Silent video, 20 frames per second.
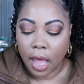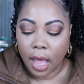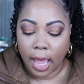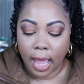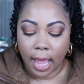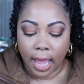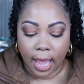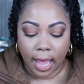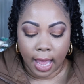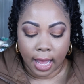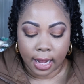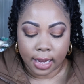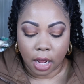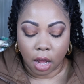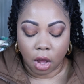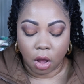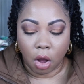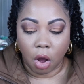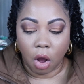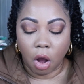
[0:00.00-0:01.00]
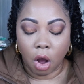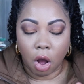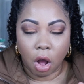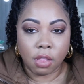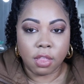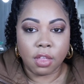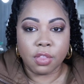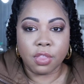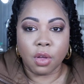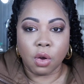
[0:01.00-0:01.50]
And
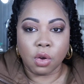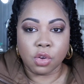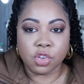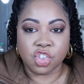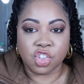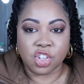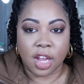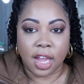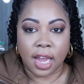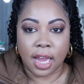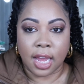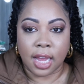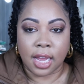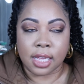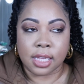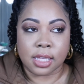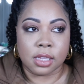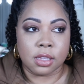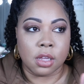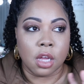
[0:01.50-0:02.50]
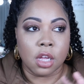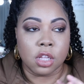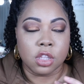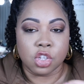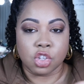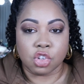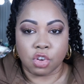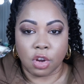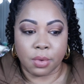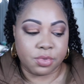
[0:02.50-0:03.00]
all of those shade
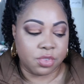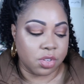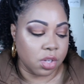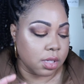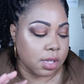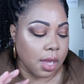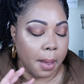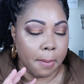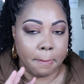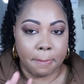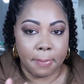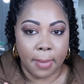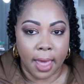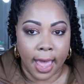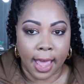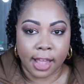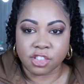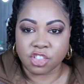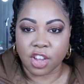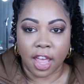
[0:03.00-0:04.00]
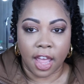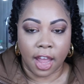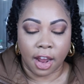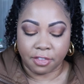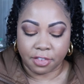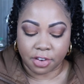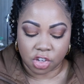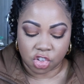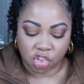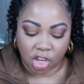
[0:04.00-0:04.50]
descriptions match
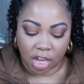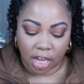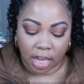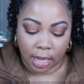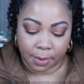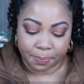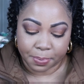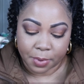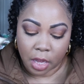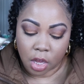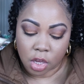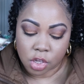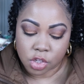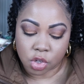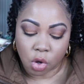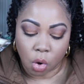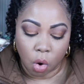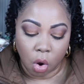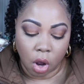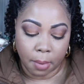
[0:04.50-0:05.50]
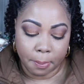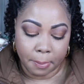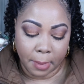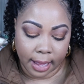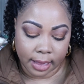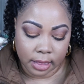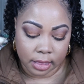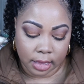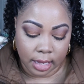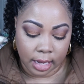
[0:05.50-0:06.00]
every shade. So on
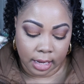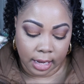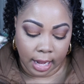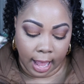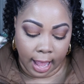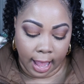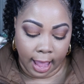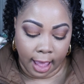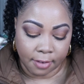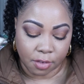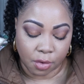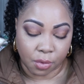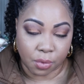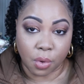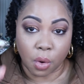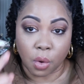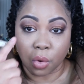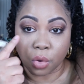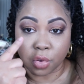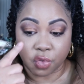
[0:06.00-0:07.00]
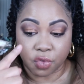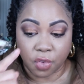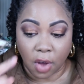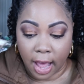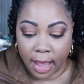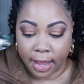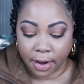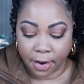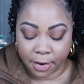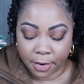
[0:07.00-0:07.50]
my lid, I have a rose
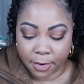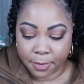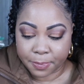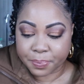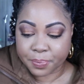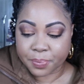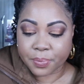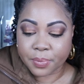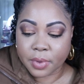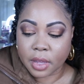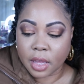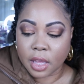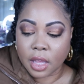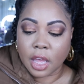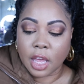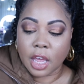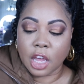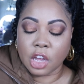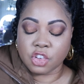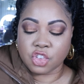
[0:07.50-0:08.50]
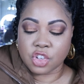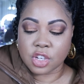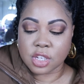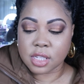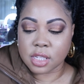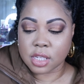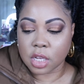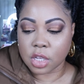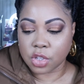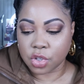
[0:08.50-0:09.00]
fire and
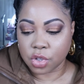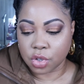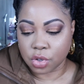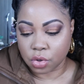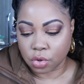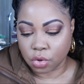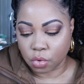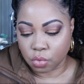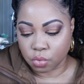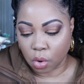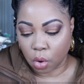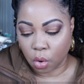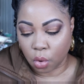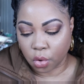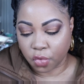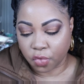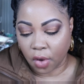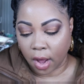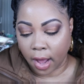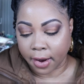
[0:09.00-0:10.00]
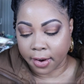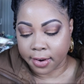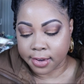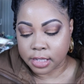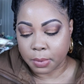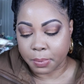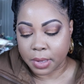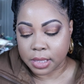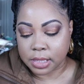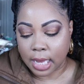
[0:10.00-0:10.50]
just two, rose fire is
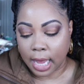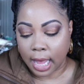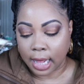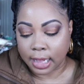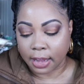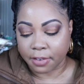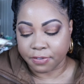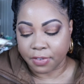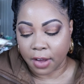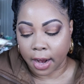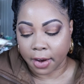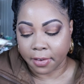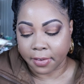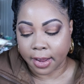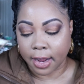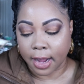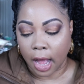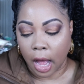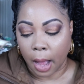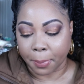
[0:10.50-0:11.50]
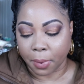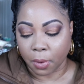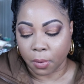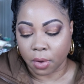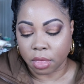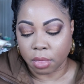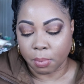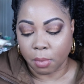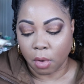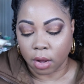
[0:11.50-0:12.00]
a metallic fiery copper
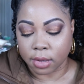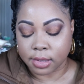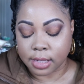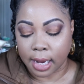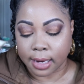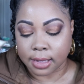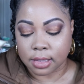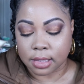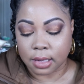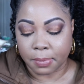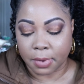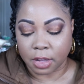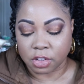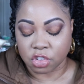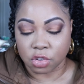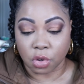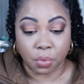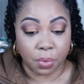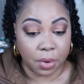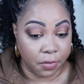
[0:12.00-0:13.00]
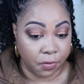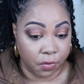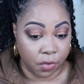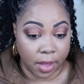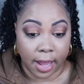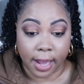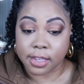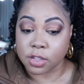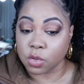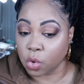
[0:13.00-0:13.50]
with multi-dimensional
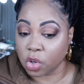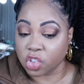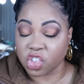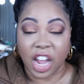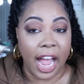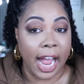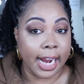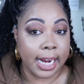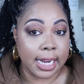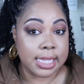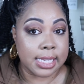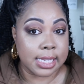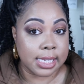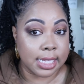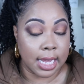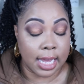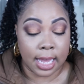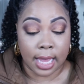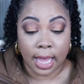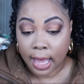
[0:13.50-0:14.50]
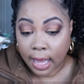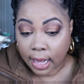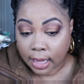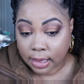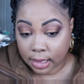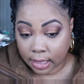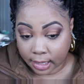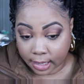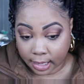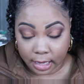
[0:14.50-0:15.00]
reflex, which I can see
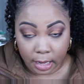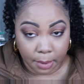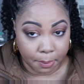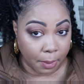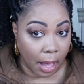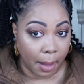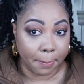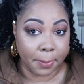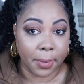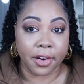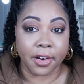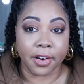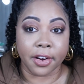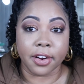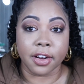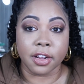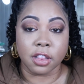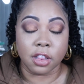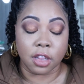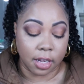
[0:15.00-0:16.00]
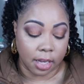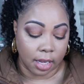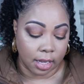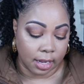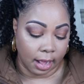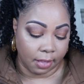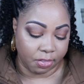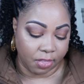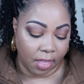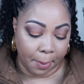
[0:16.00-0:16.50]
looking in my mirror and looking
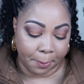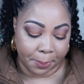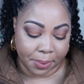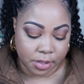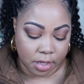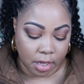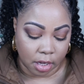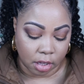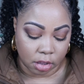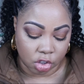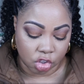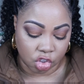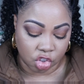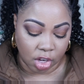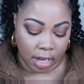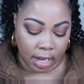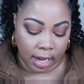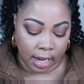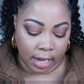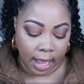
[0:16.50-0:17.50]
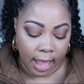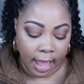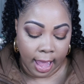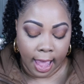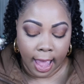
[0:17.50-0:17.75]
at that particular shade.